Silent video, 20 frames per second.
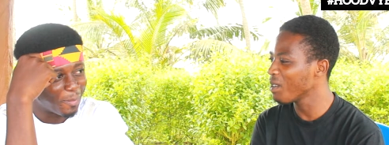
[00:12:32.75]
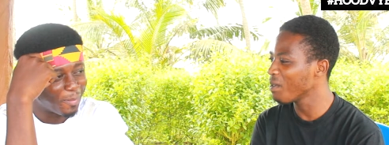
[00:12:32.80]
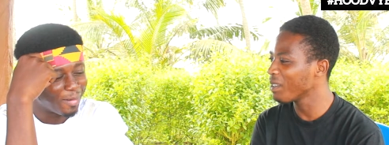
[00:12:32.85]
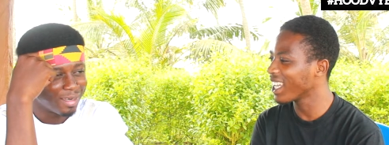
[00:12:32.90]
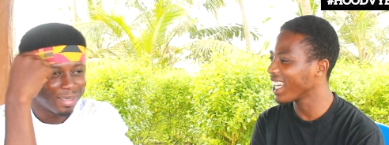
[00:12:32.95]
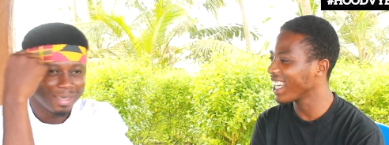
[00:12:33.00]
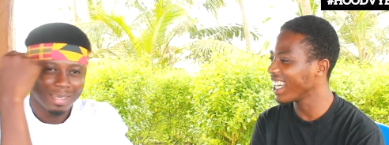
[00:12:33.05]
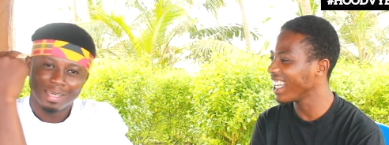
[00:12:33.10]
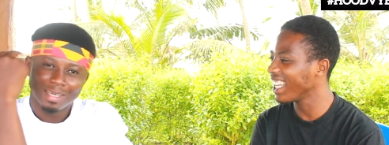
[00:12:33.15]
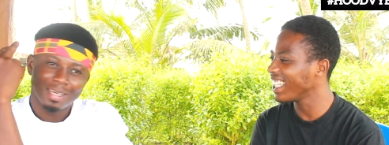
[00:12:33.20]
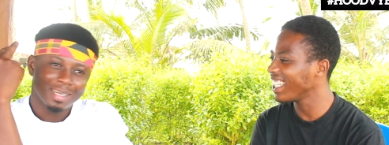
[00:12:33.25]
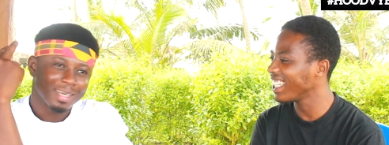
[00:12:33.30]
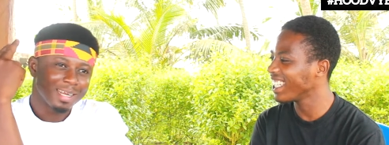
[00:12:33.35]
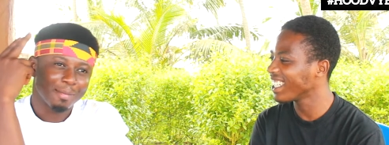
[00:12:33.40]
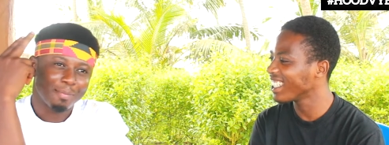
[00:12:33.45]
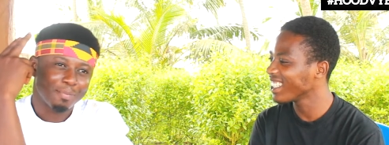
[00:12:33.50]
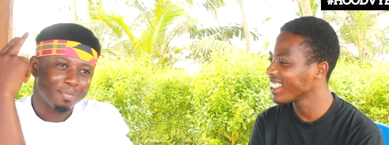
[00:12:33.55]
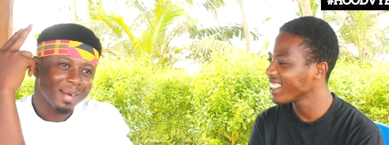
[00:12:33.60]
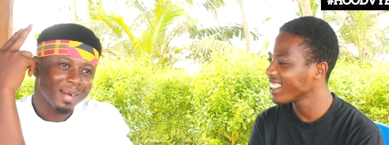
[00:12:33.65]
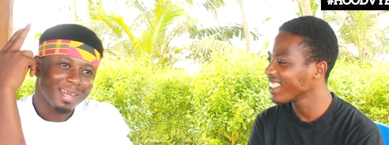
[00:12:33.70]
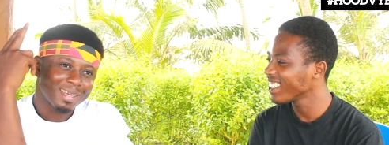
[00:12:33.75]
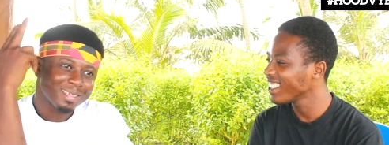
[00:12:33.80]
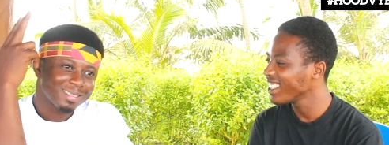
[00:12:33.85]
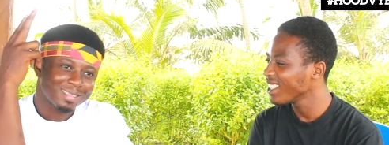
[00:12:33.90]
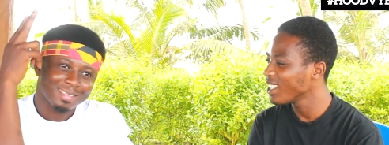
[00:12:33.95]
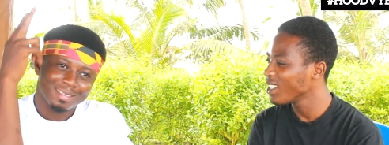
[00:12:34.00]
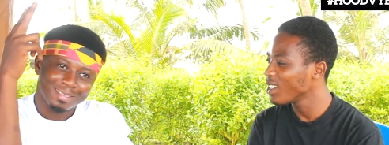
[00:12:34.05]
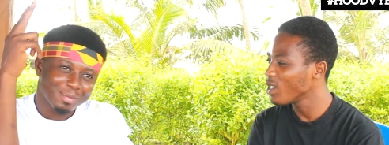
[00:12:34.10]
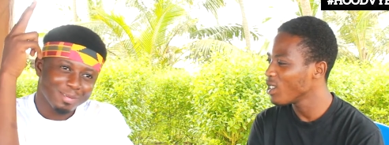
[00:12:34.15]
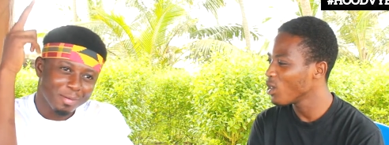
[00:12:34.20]
Speaker 1: be Ghana here. The
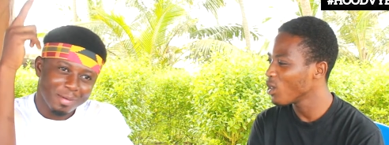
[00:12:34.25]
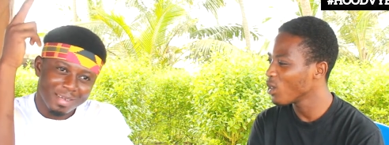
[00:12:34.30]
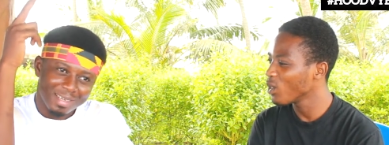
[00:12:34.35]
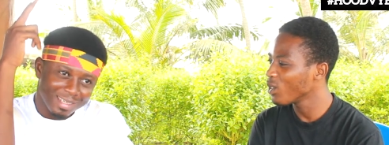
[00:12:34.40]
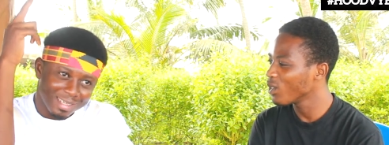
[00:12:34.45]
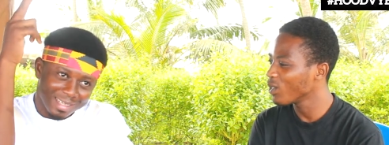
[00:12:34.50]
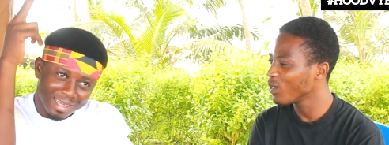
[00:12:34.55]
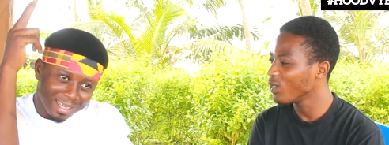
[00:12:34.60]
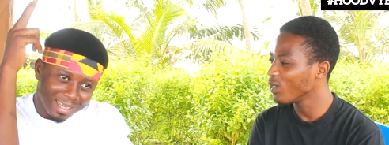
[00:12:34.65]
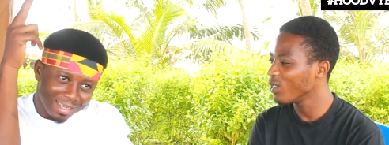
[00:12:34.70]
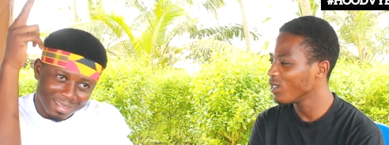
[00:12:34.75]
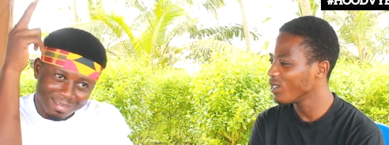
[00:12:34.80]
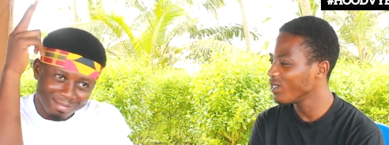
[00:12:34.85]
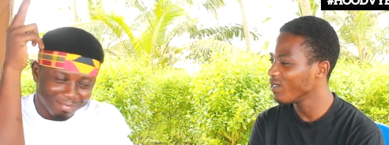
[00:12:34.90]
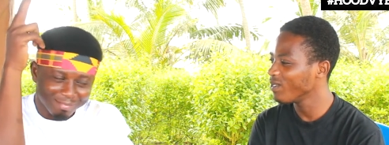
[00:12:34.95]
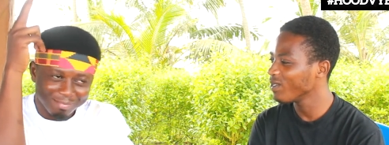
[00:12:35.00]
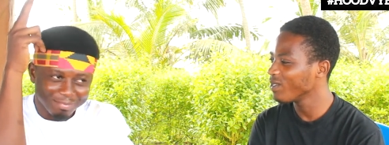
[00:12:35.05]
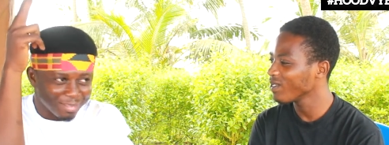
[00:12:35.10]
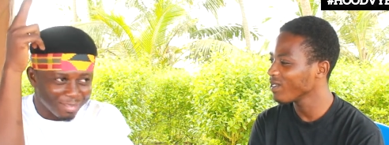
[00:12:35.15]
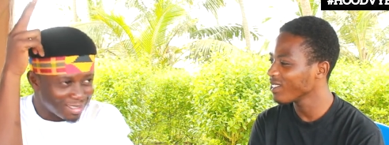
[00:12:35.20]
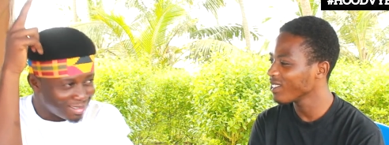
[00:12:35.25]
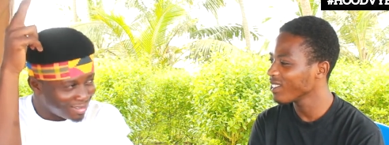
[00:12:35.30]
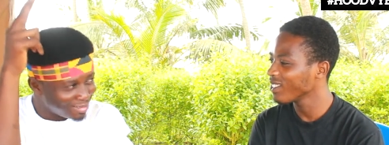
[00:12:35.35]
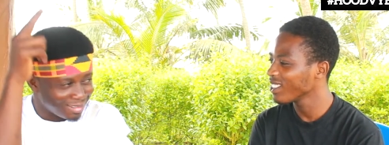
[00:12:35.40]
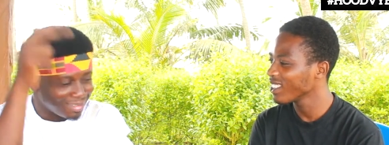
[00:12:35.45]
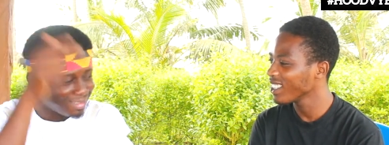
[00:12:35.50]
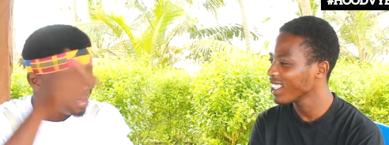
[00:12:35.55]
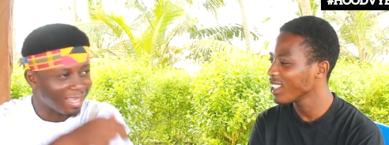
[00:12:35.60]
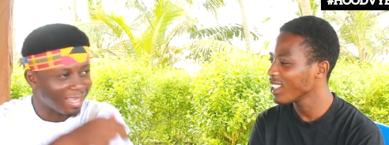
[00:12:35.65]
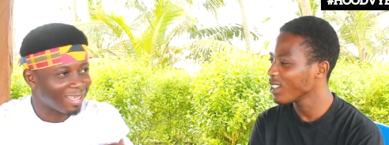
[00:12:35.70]
prize, you know, it did
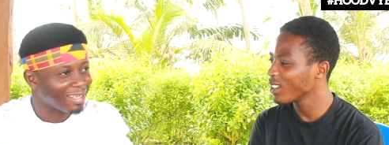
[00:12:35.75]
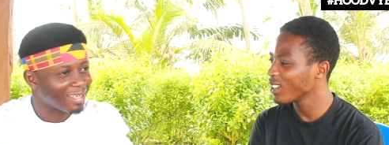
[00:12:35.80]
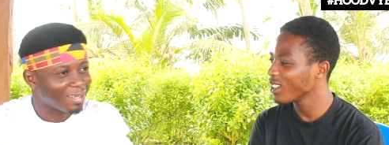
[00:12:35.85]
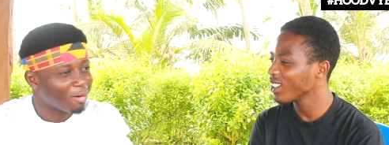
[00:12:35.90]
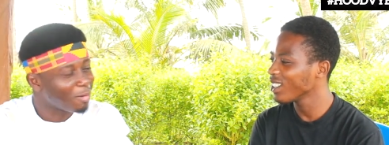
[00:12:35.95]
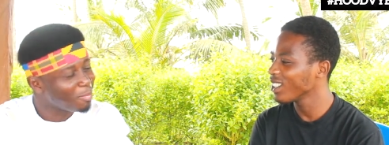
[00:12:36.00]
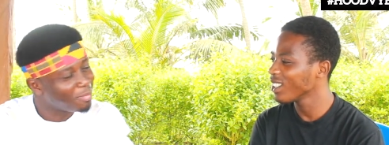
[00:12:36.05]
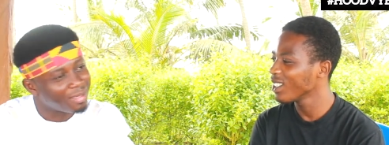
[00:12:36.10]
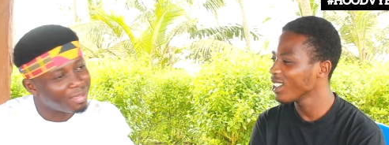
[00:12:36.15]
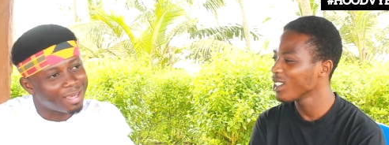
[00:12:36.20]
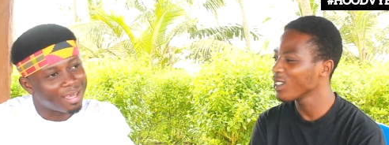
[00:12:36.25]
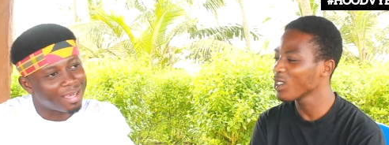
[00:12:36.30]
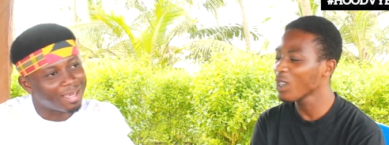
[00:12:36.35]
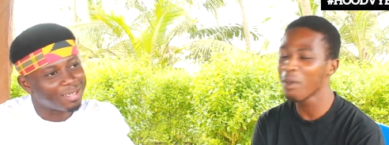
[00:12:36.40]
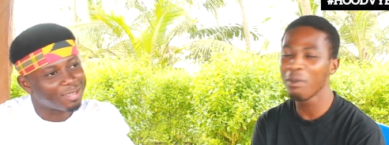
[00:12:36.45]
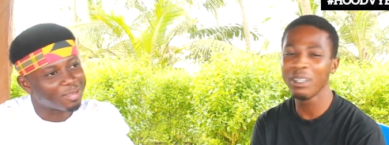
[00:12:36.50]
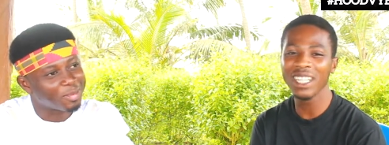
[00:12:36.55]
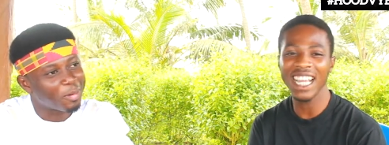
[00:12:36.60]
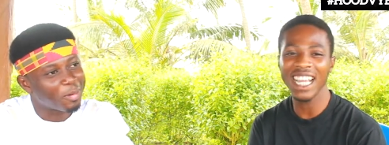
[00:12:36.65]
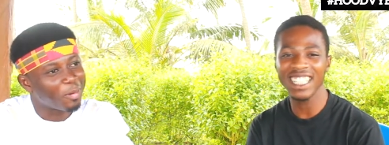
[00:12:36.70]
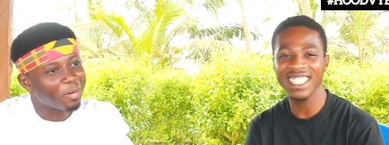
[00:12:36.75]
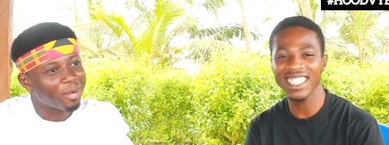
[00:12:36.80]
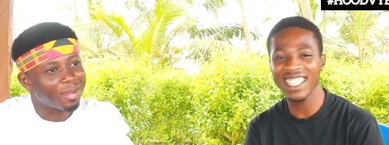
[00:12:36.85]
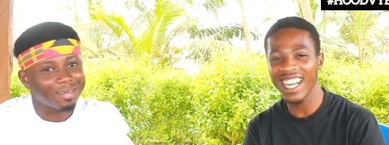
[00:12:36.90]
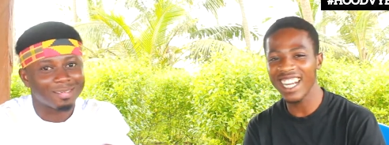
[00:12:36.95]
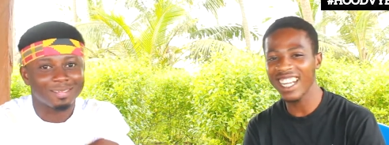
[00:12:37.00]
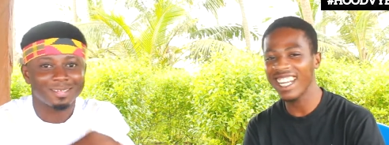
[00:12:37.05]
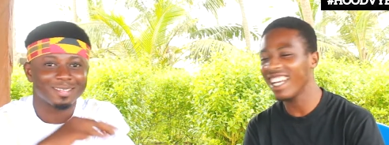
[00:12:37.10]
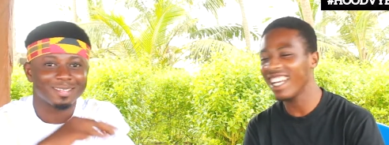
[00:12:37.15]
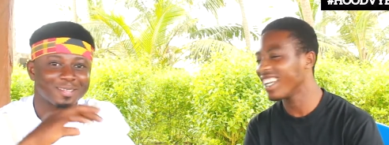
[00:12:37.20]
like you know be here. So, be so
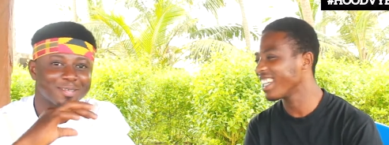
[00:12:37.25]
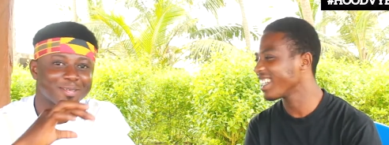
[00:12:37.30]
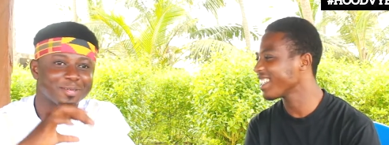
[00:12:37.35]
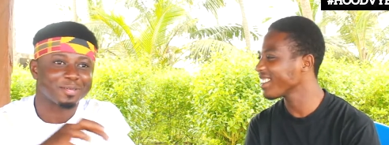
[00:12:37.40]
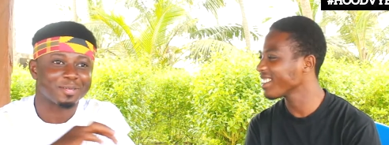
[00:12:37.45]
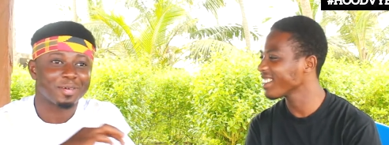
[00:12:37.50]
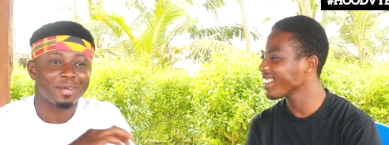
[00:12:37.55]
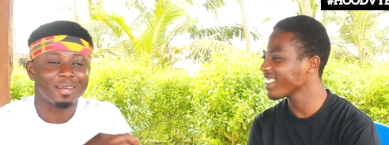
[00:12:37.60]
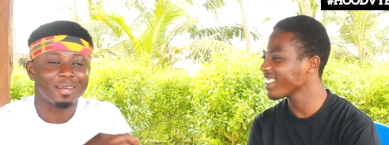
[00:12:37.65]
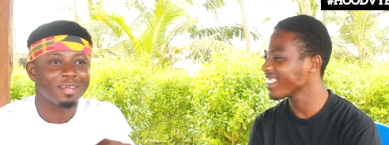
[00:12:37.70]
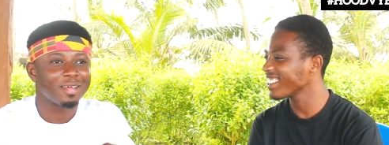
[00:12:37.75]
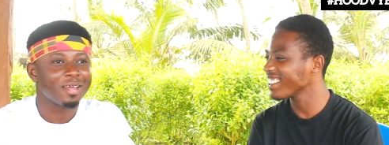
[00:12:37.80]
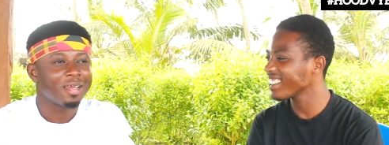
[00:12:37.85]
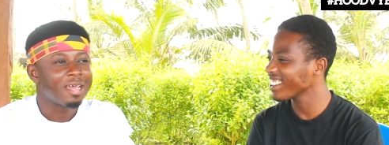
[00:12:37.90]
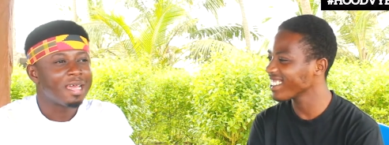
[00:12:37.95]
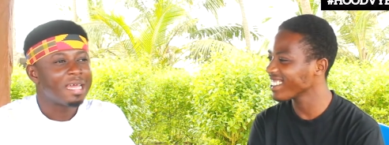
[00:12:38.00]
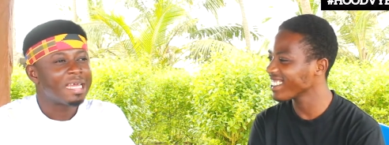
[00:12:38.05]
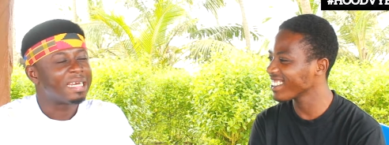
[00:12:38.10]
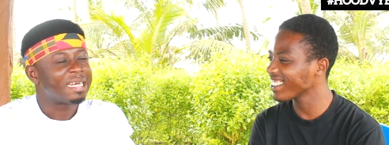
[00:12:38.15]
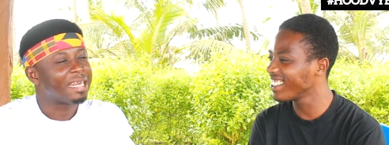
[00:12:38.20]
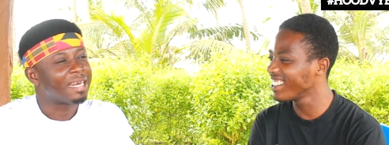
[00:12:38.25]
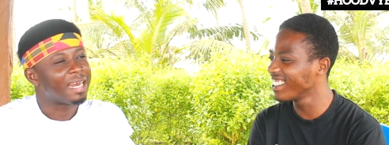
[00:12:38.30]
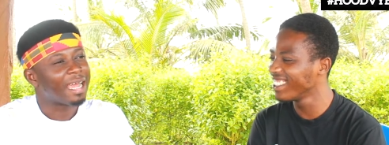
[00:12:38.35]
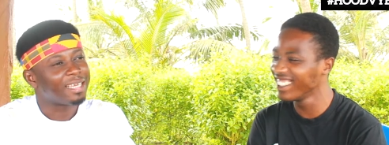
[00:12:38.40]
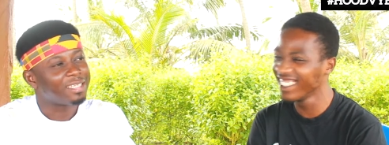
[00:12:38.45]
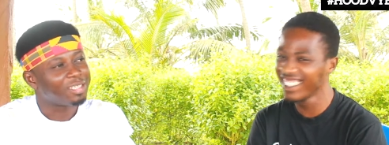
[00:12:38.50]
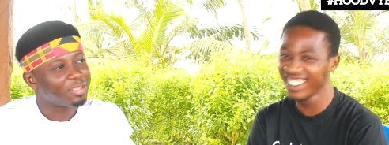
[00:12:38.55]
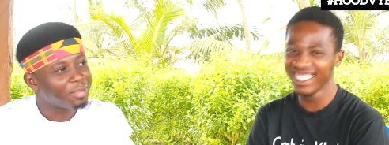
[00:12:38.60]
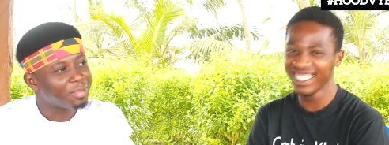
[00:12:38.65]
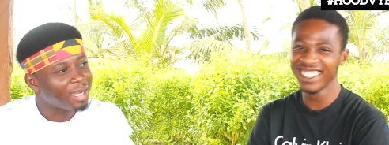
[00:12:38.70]
Nigeria uh, there. So in
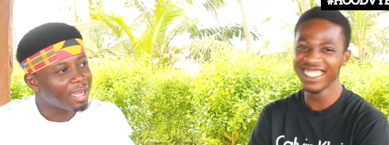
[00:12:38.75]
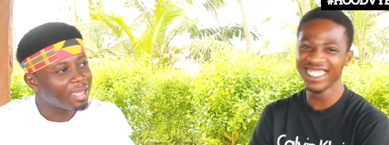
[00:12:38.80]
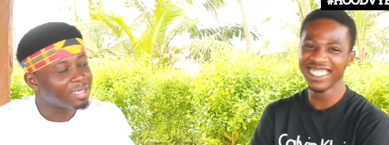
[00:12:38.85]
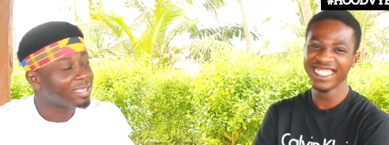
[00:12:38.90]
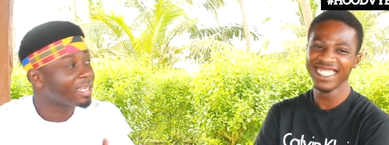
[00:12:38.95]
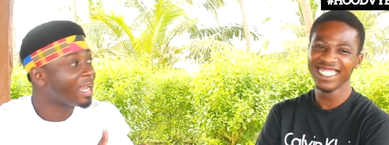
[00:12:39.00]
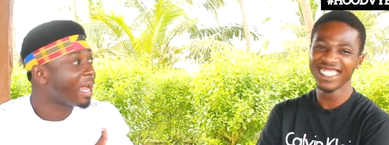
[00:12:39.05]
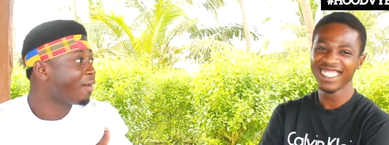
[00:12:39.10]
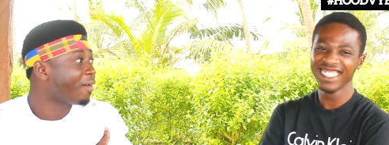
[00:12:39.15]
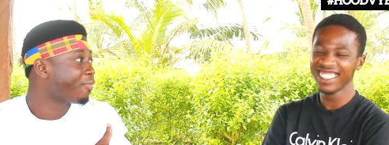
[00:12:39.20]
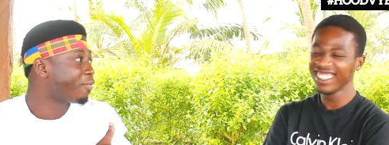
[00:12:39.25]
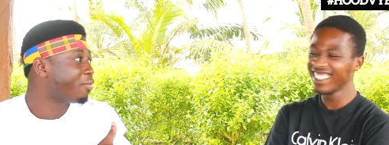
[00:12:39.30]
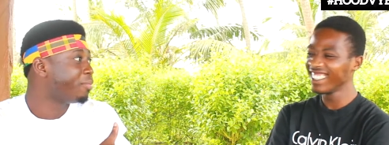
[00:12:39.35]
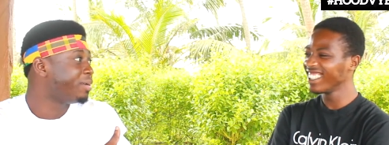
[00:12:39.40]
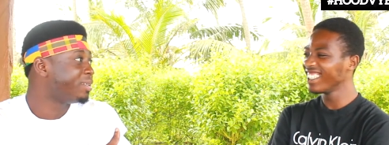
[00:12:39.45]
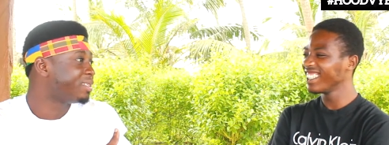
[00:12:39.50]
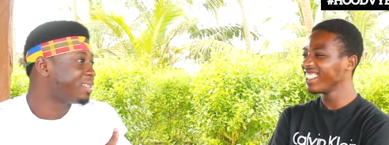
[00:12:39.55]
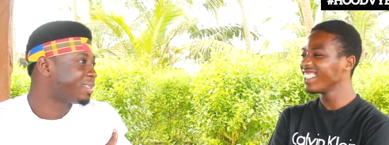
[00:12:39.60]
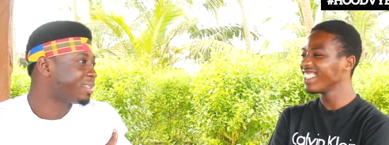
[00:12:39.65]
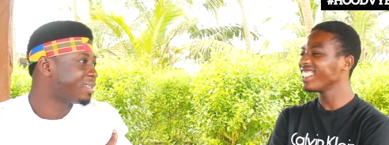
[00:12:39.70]
Nigeria, is it Afrobeat?